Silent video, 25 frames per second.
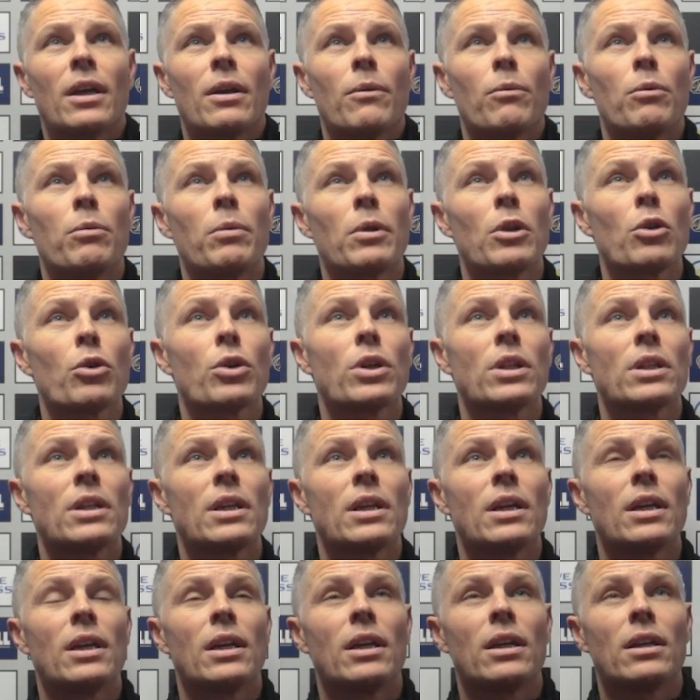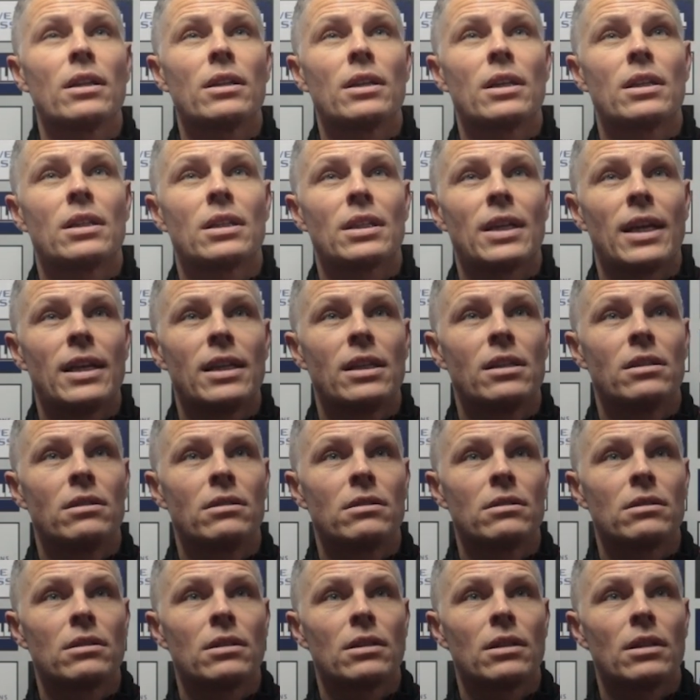When we look at the
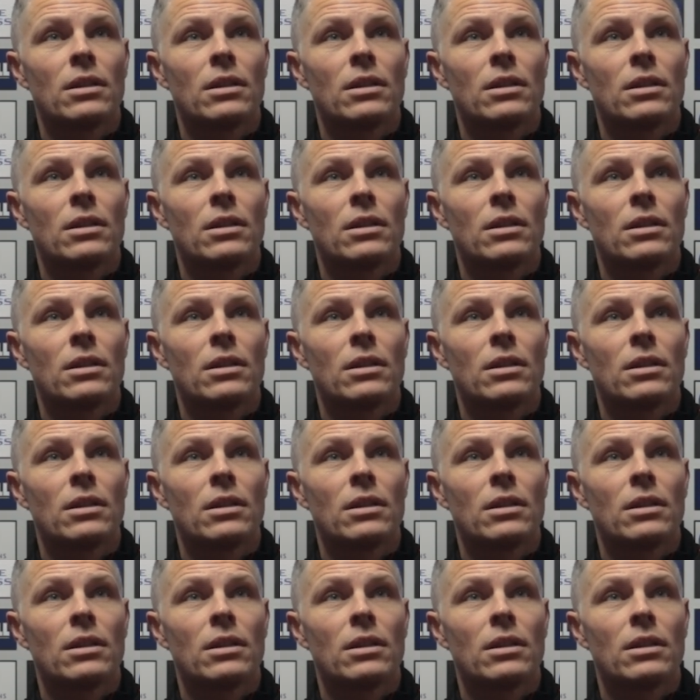training,